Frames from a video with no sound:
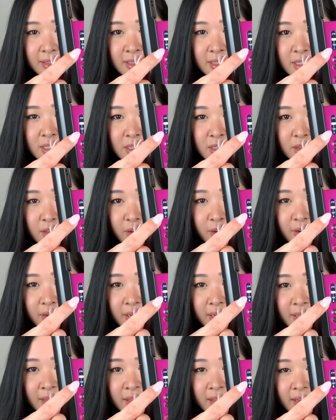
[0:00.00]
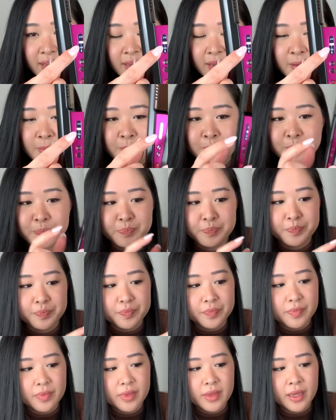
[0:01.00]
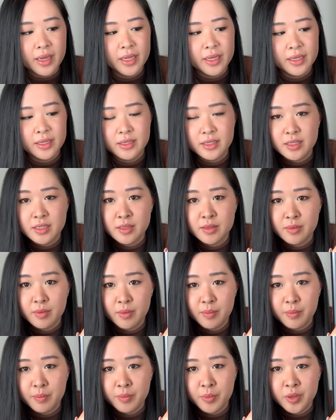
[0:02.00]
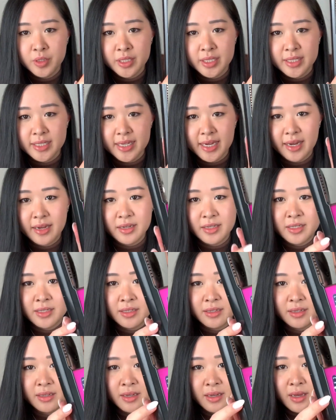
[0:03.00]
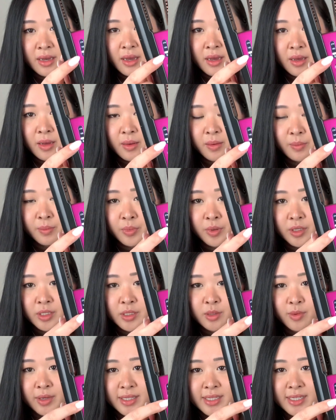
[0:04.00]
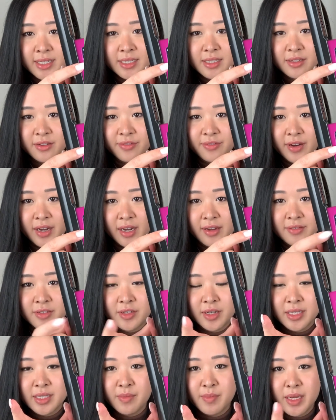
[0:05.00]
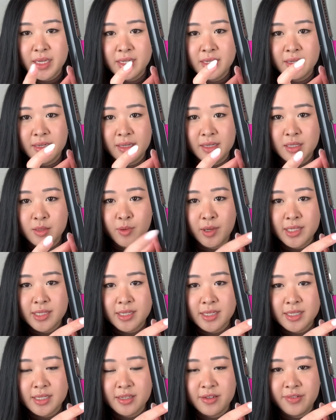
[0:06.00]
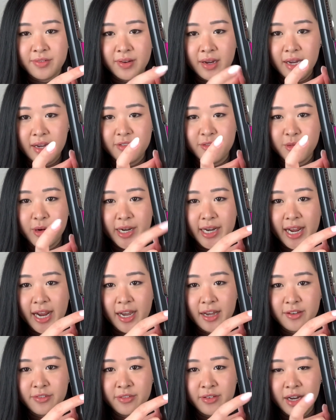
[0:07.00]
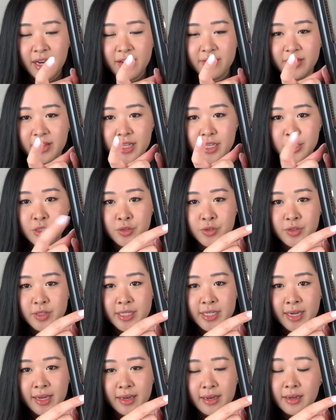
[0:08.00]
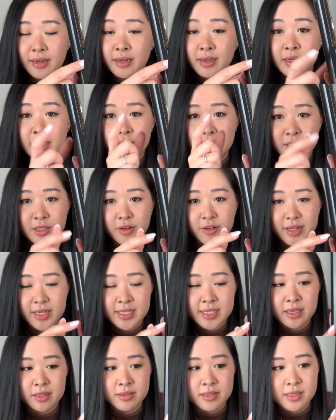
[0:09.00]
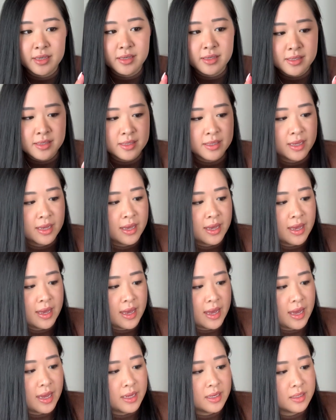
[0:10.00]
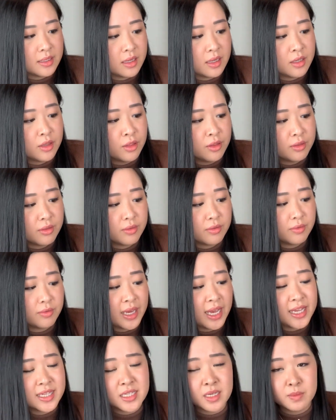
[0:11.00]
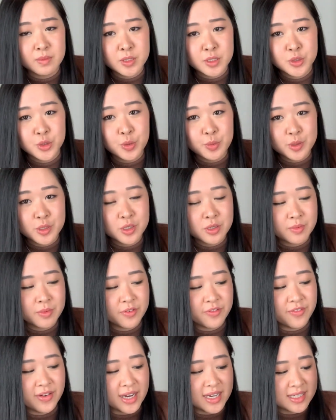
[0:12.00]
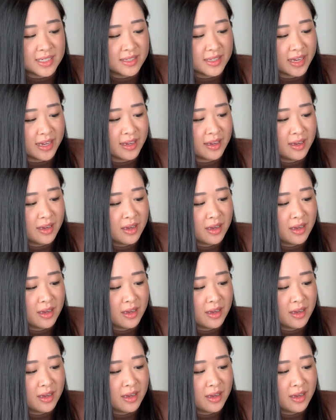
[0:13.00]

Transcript: just loading there. You can just push it down to put it to 165. So as I mentioned, it's 165, 185, and then 210 degrees Celsius. And it heats up super, super fast. Like